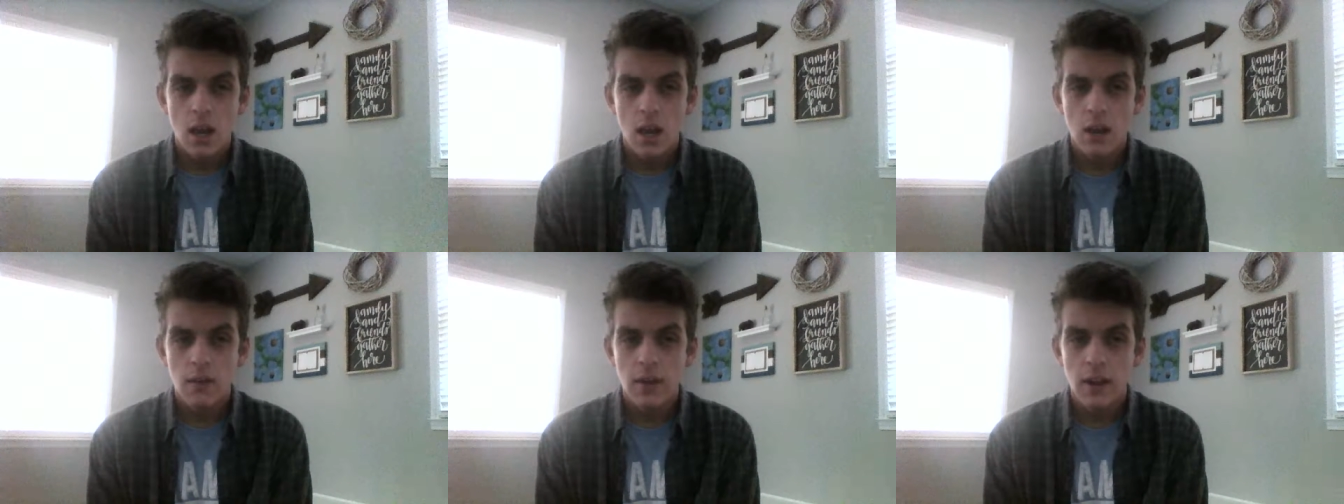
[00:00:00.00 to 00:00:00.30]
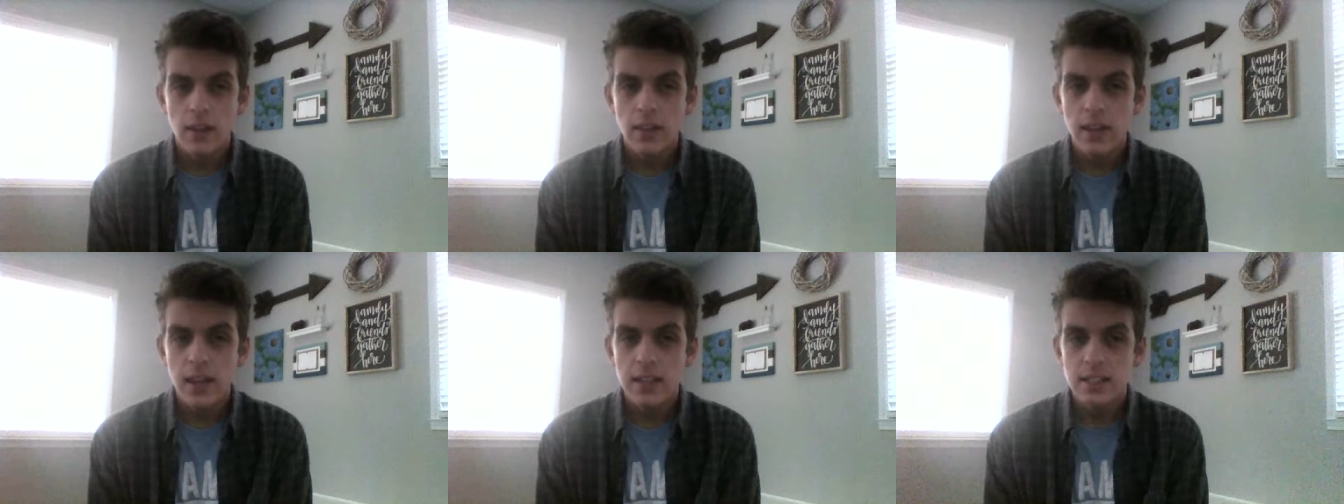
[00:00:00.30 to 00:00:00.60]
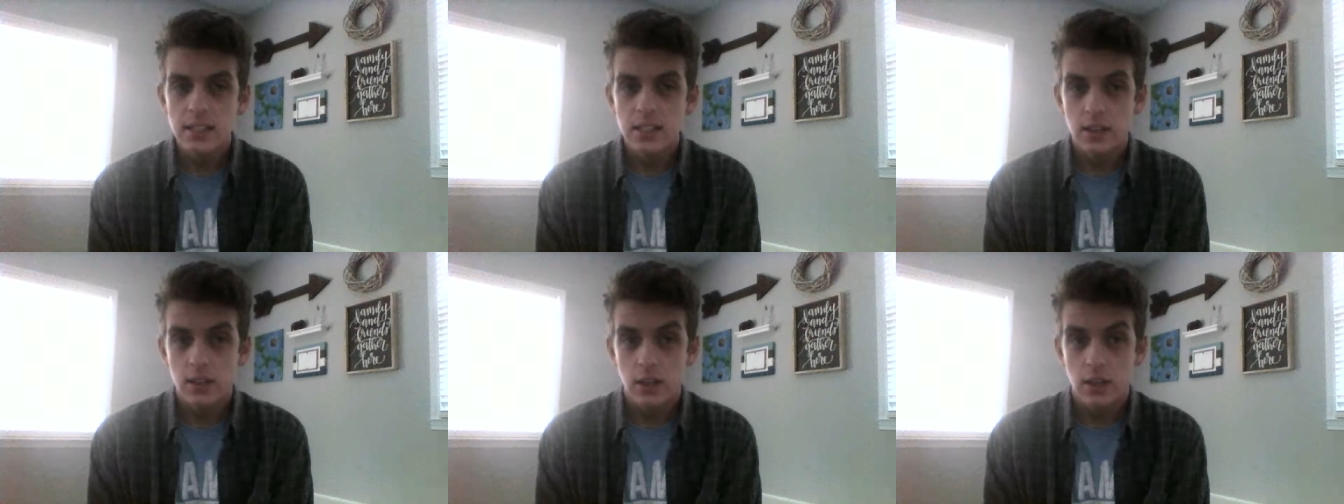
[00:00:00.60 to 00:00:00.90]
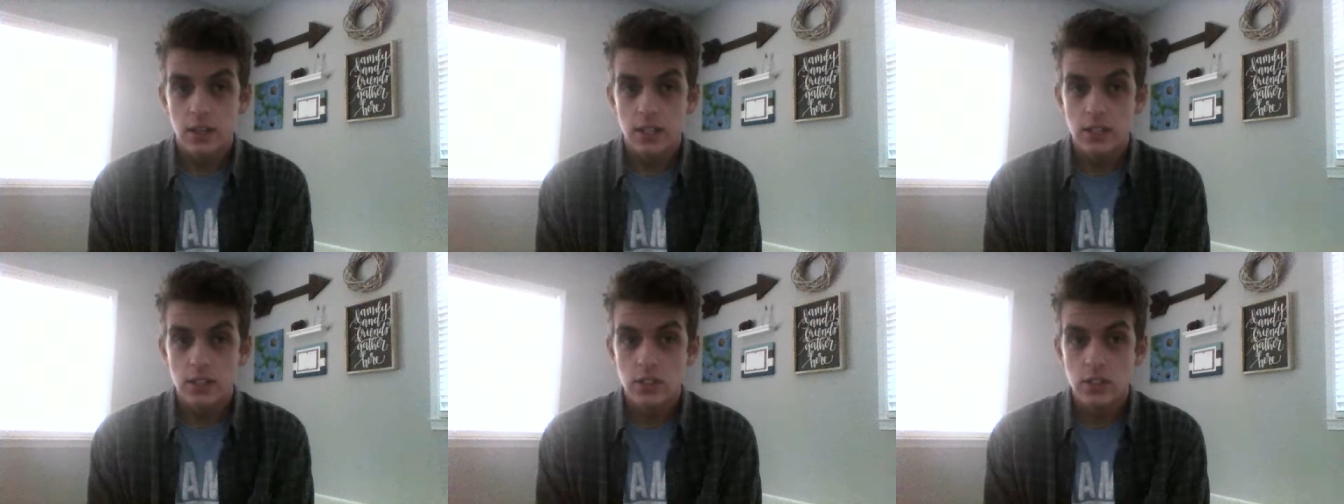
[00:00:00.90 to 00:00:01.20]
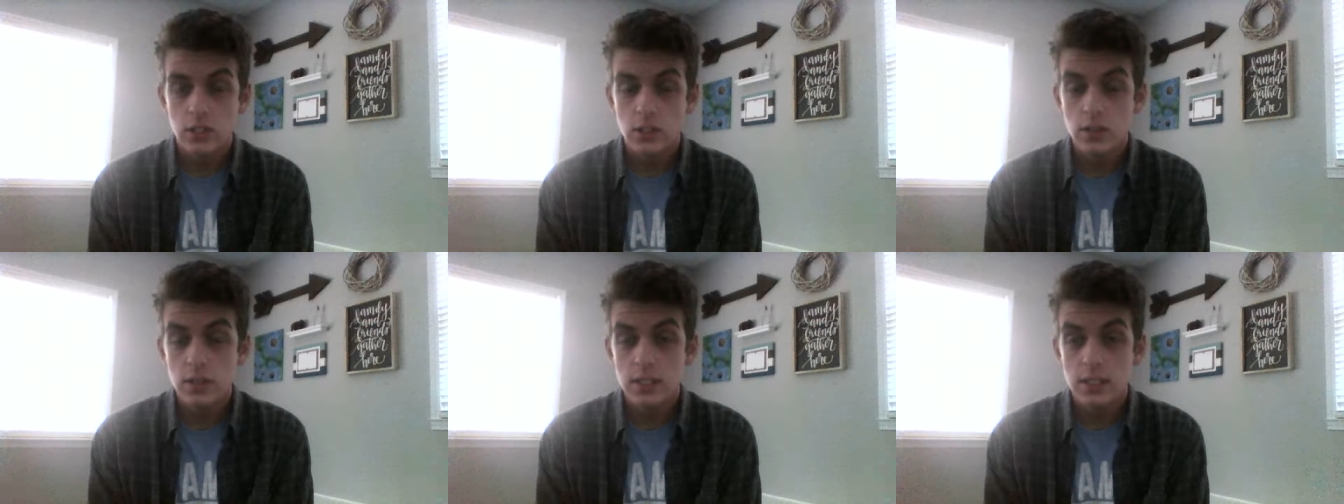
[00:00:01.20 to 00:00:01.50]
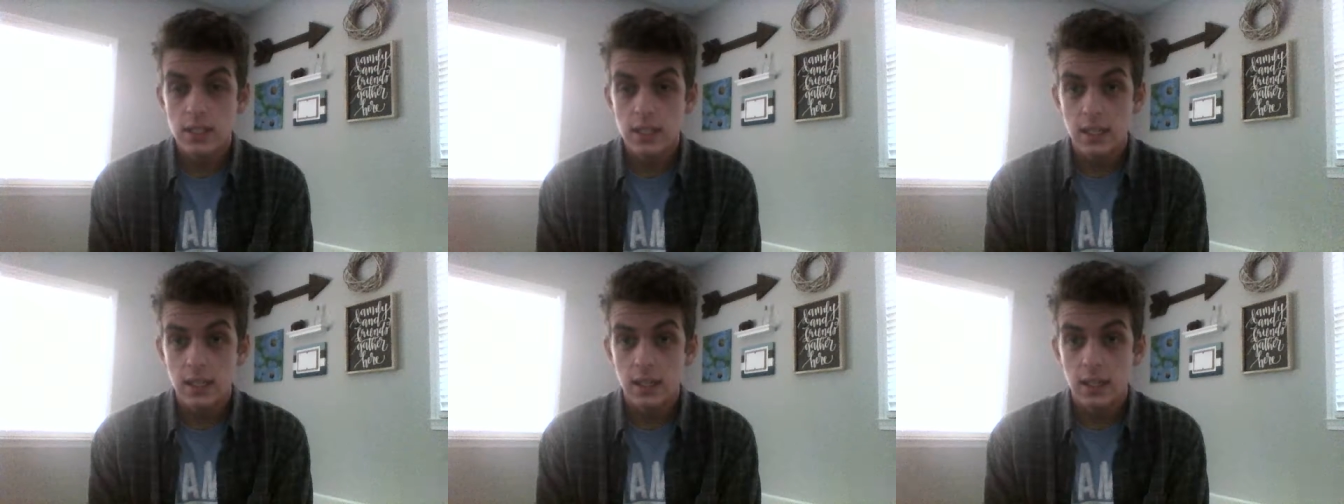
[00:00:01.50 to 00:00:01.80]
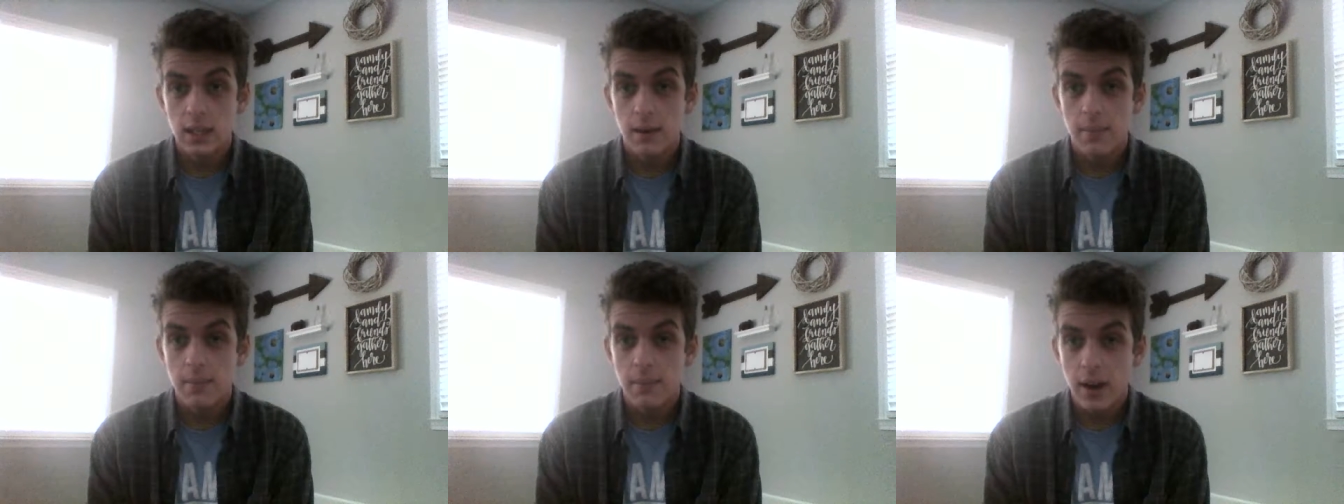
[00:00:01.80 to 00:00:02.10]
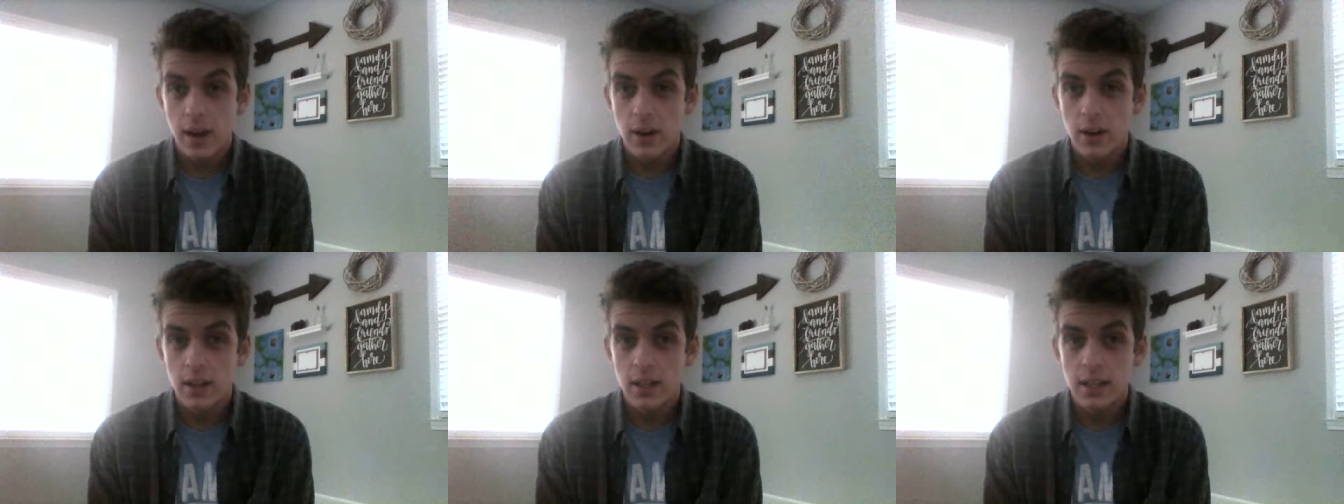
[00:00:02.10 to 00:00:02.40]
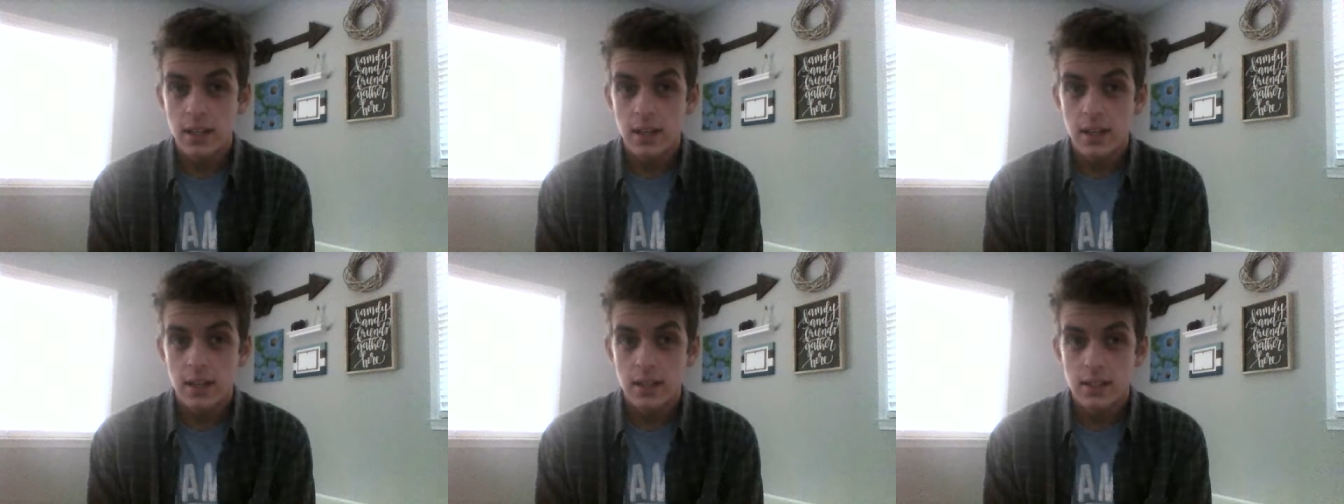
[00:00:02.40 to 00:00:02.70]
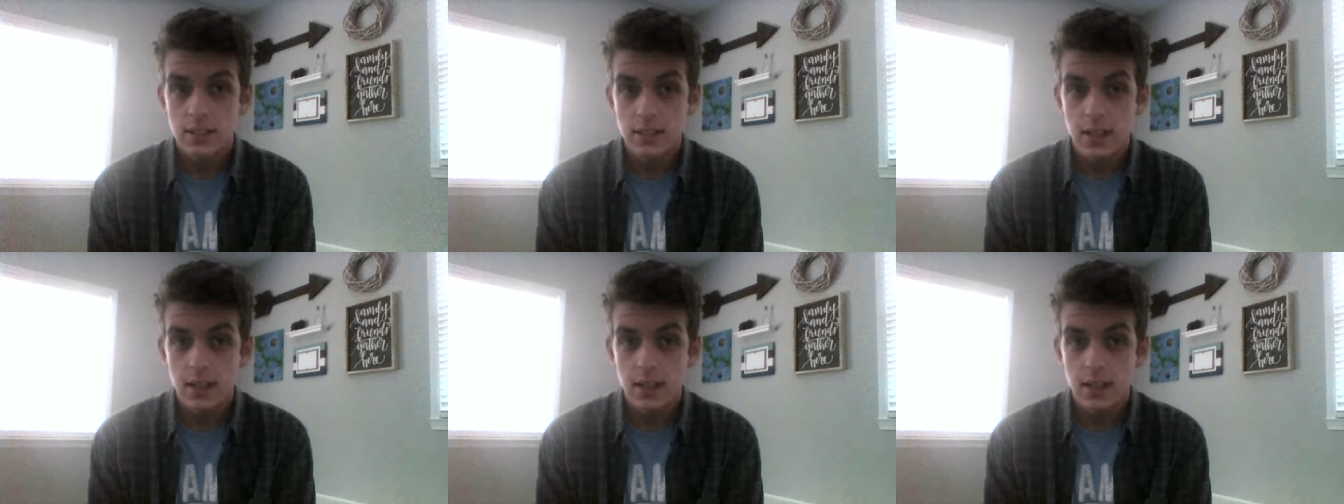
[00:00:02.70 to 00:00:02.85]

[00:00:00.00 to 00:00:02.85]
Around the 1830s, two distinctly American